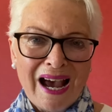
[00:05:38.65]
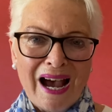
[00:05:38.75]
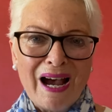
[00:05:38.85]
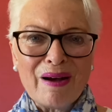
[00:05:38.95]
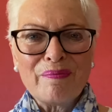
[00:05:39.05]

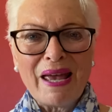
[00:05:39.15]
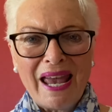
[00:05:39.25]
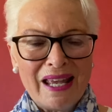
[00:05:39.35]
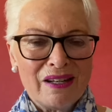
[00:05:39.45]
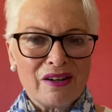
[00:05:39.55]

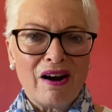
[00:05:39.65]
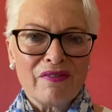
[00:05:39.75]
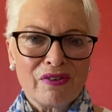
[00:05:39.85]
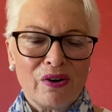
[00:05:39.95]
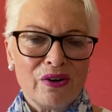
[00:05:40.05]
and
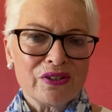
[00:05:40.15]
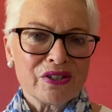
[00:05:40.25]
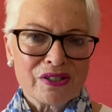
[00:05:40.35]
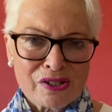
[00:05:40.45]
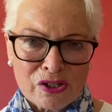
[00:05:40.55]
I've got
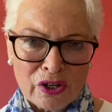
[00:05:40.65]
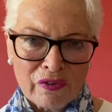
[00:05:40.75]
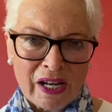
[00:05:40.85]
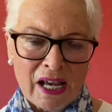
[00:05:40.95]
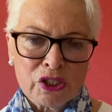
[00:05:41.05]

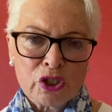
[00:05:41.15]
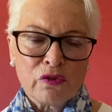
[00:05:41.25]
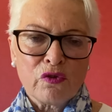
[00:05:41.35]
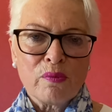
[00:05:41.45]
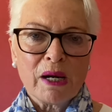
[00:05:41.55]
certification
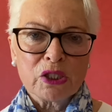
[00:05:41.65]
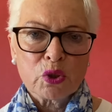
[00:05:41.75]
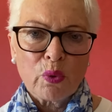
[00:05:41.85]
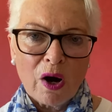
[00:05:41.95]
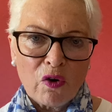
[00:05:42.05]
for my
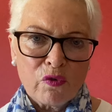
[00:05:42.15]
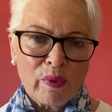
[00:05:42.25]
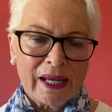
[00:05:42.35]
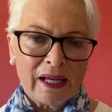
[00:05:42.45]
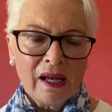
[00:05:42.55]

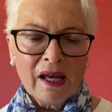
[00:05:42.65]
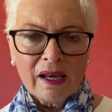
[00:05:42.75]
12-week